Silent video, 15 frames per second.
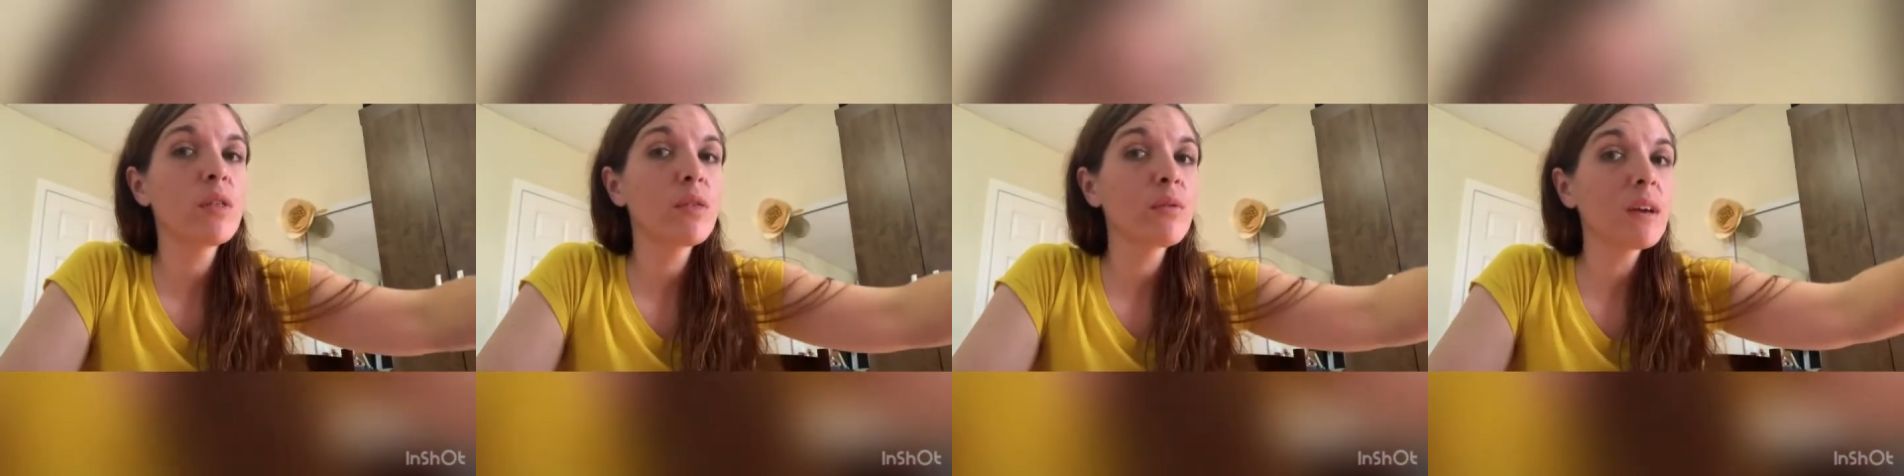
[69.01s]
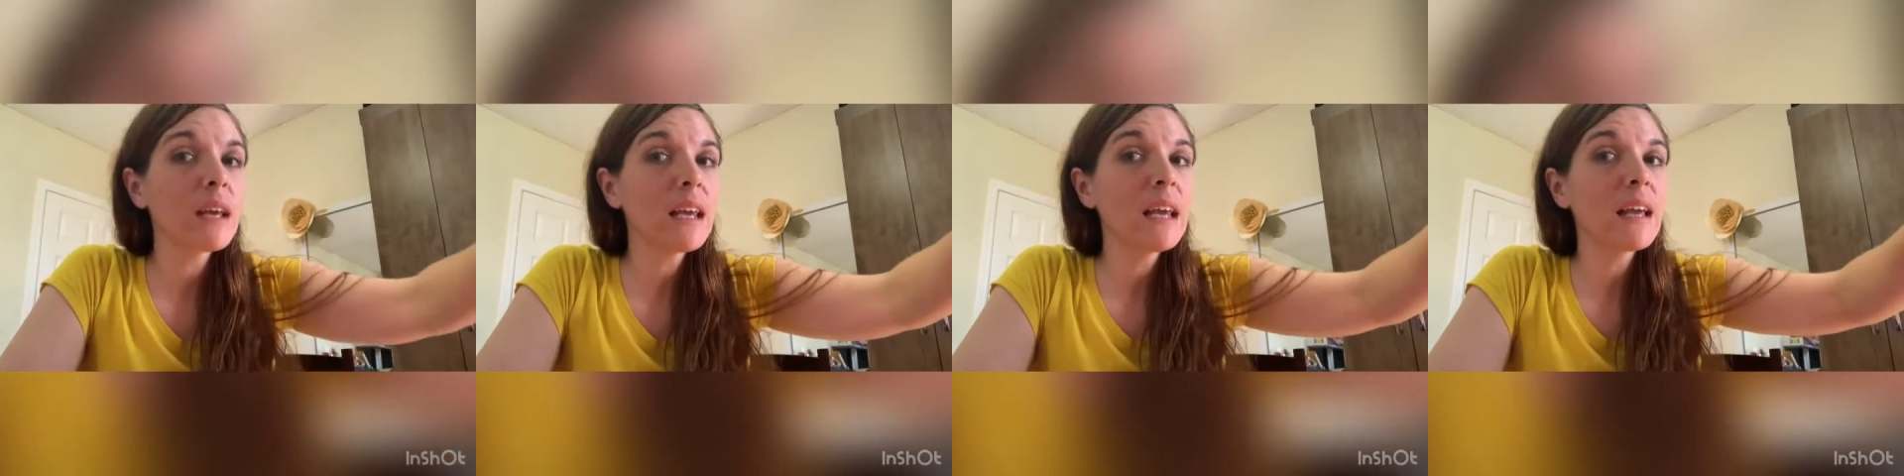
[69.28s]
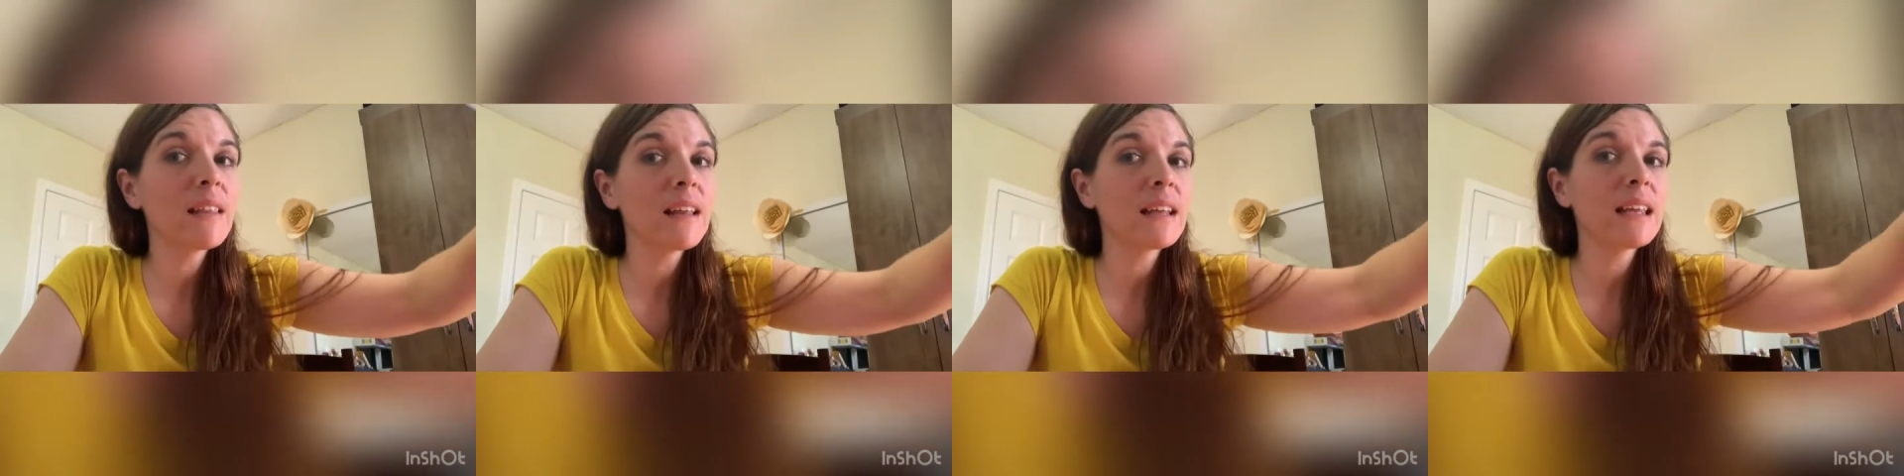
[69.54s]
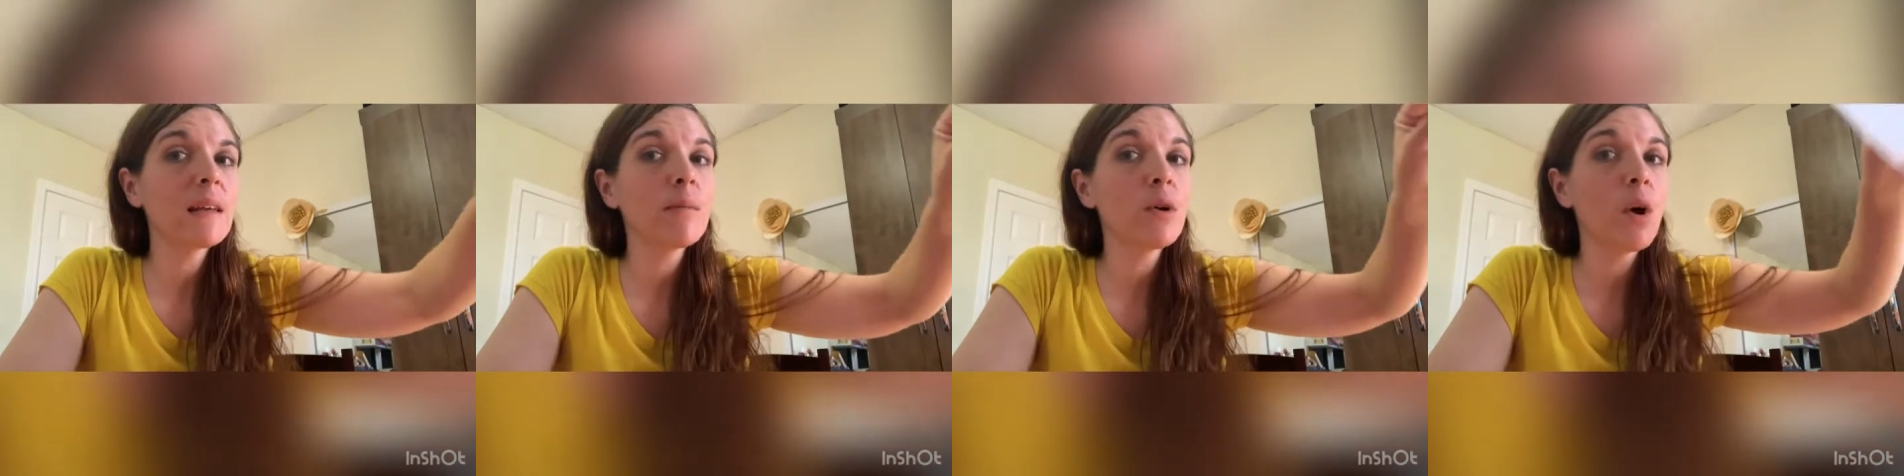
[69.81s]
three and then
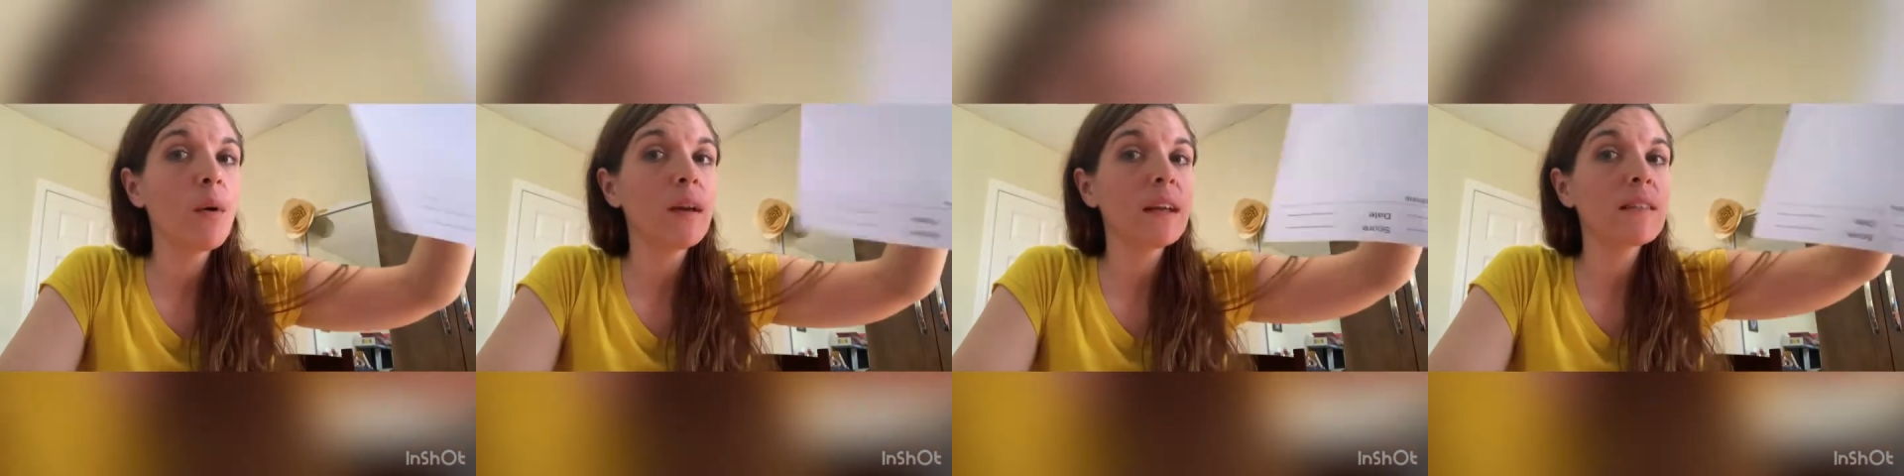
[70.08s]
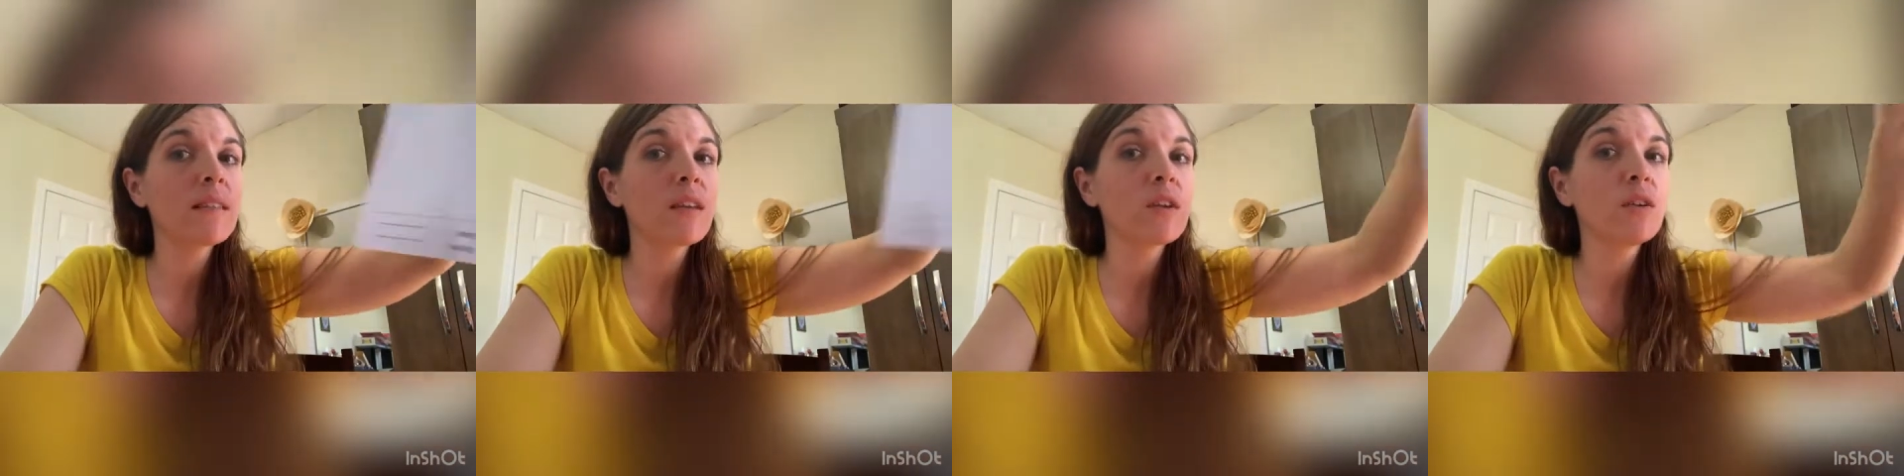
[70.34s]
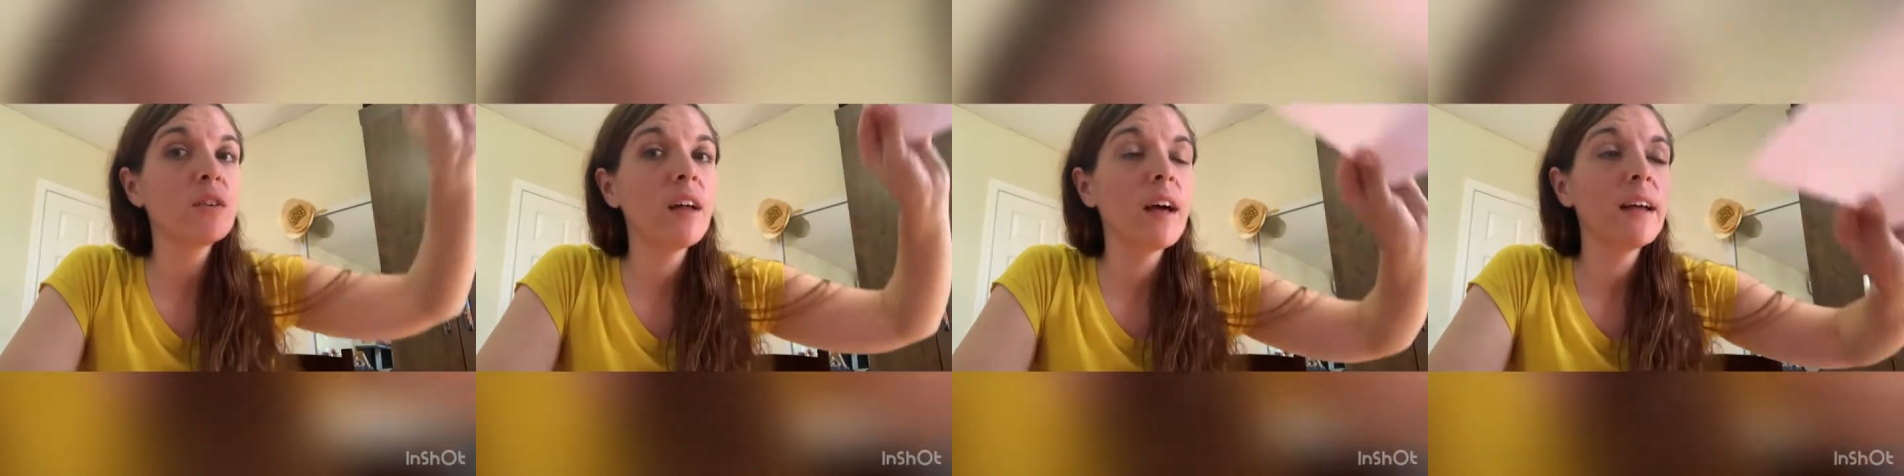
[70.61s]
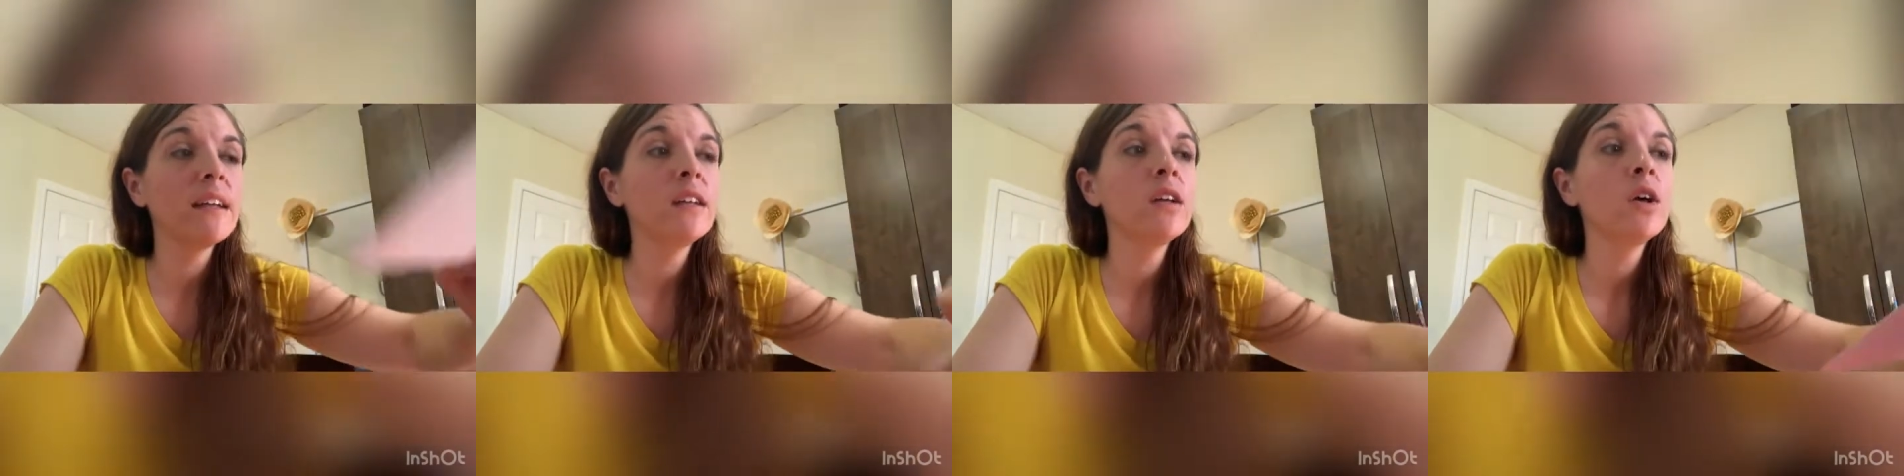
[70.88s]
keep going until you're
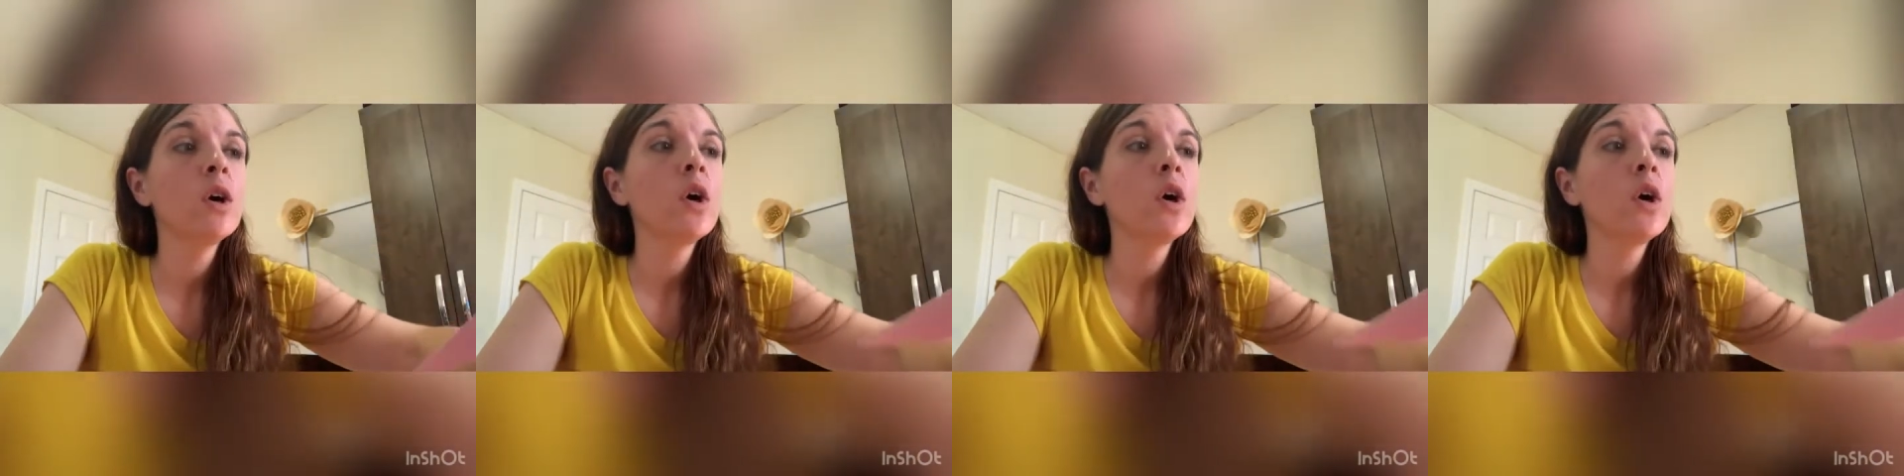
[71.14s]
done,